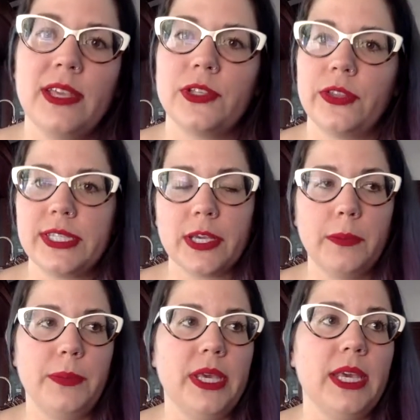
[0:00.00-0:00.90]
So this
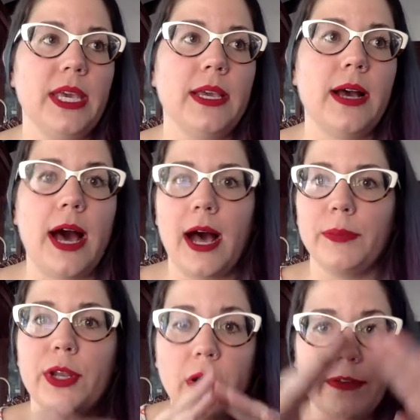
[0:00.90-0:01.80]
could be,
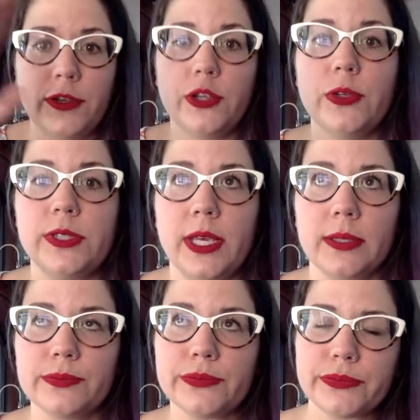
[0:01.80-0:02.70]
if you're
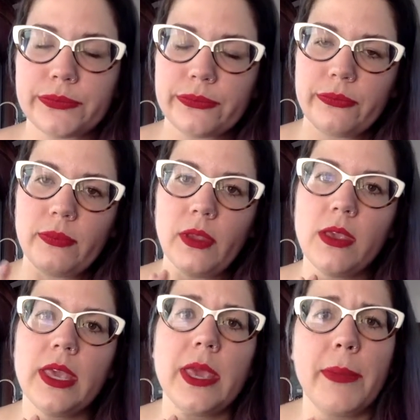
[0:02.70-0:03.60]
using
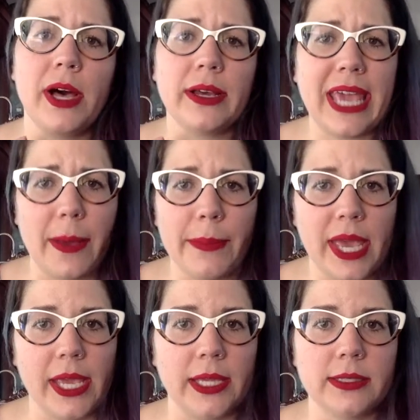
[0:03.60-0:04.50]
email
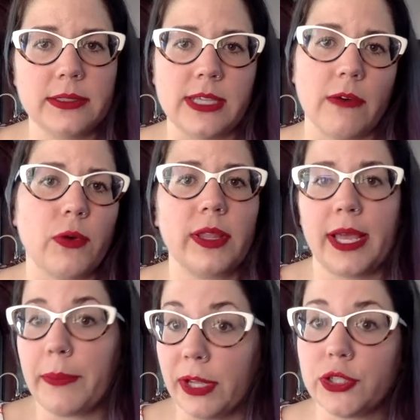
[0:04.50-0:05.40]
campaign software
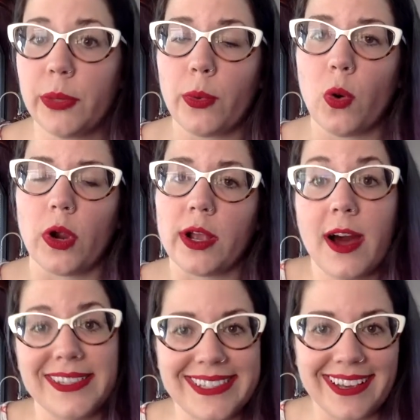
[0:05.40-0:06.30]
like MailChimp or
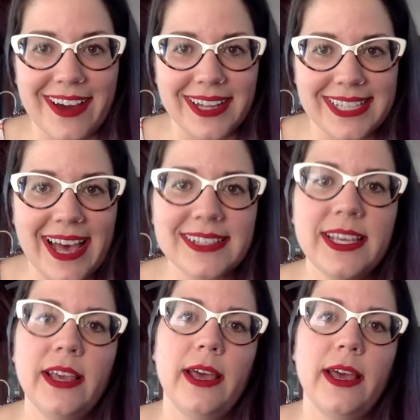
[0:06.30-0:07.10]
Constant Contact,